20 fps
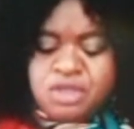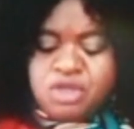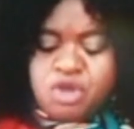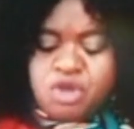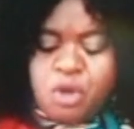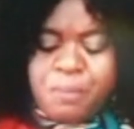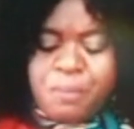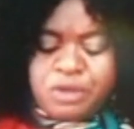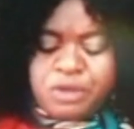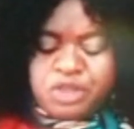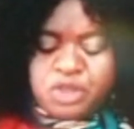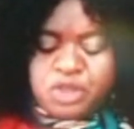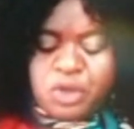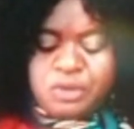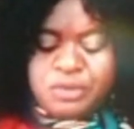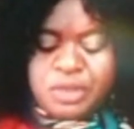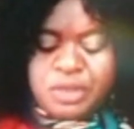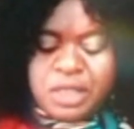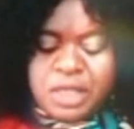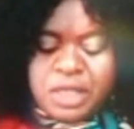your
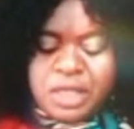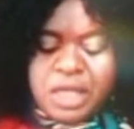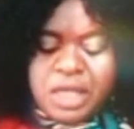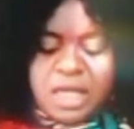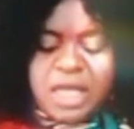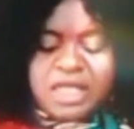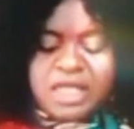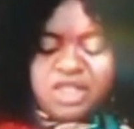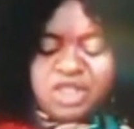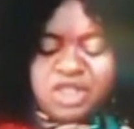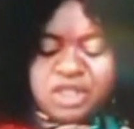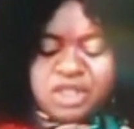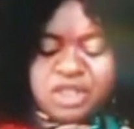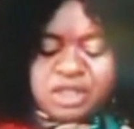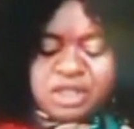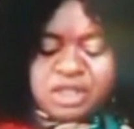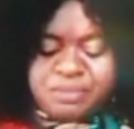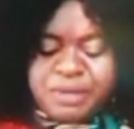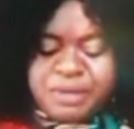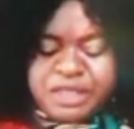portion in
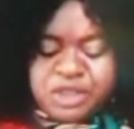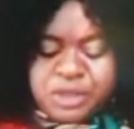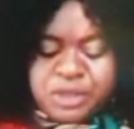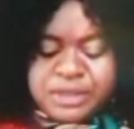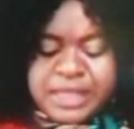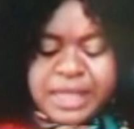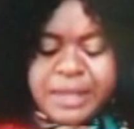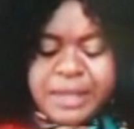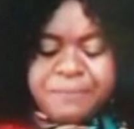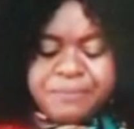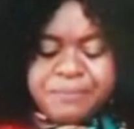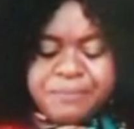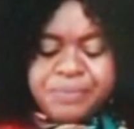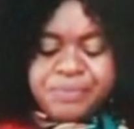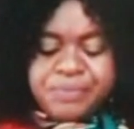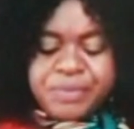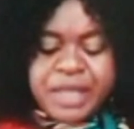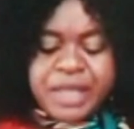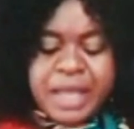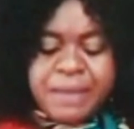Jesus' precious name.
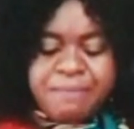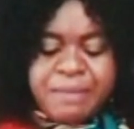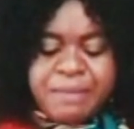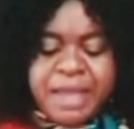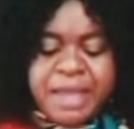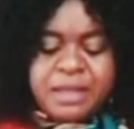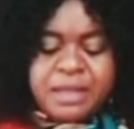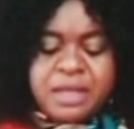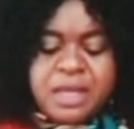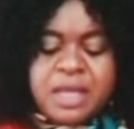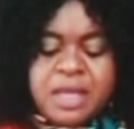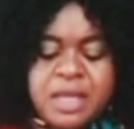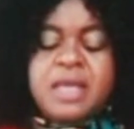Amen.